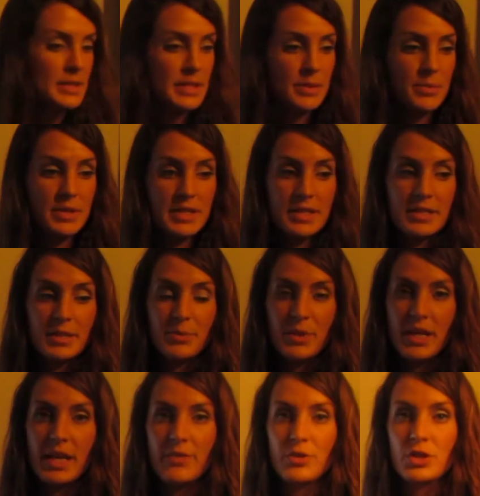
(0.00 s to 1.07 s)
immediacy
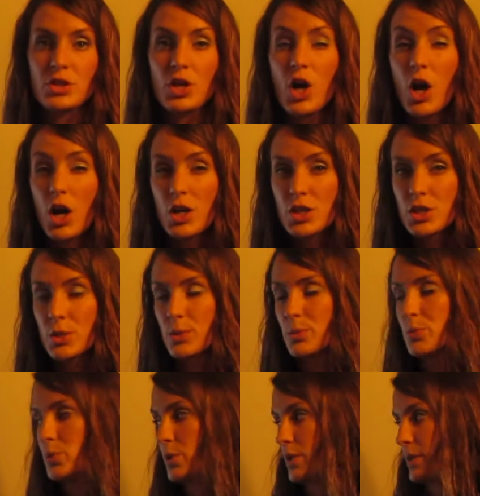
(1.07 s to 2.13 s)
behaviors are so
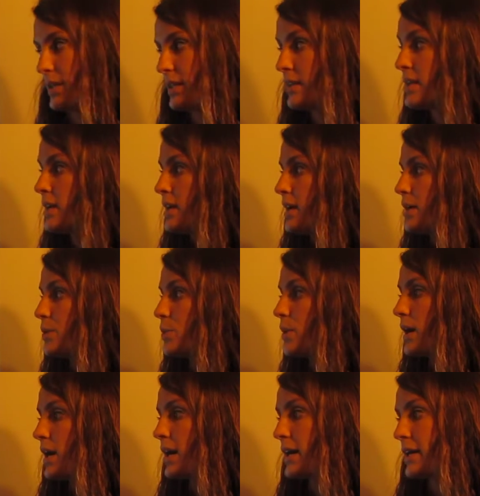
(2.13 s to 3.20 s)
important and
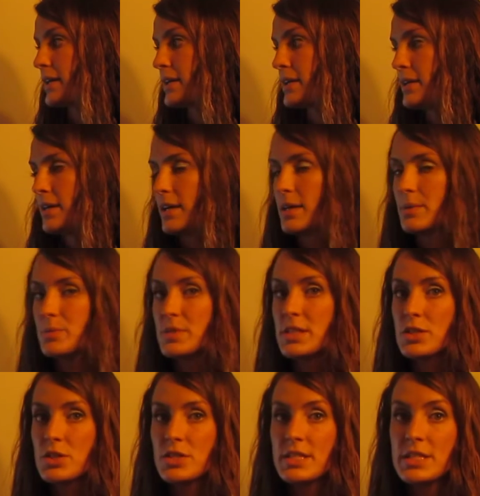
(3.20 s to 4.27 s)
why
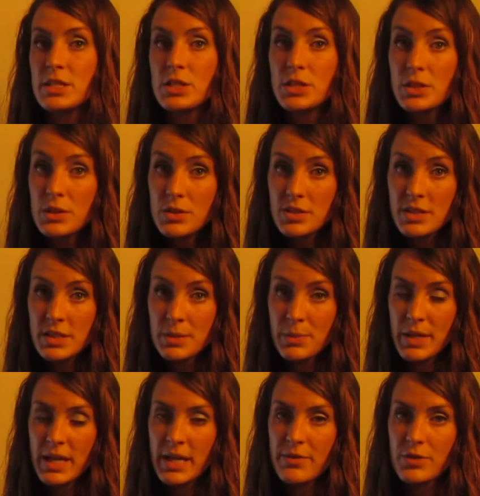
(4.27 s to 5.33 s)
teachers need to use these
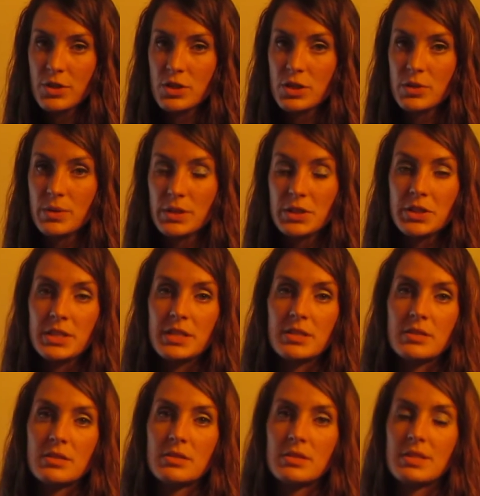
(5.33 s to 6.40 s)
behaviors to increase
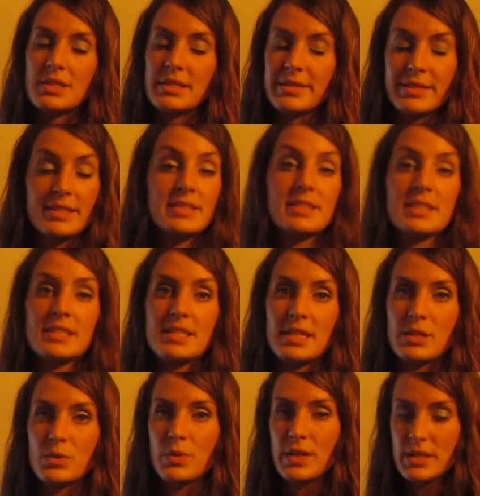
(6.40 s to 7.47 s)
students'
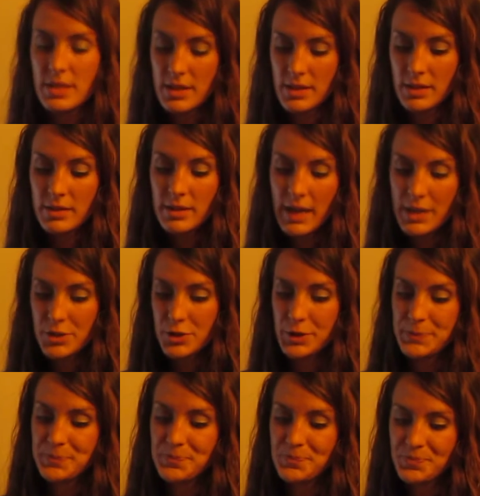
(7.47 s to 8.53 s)
success rates in the classroom.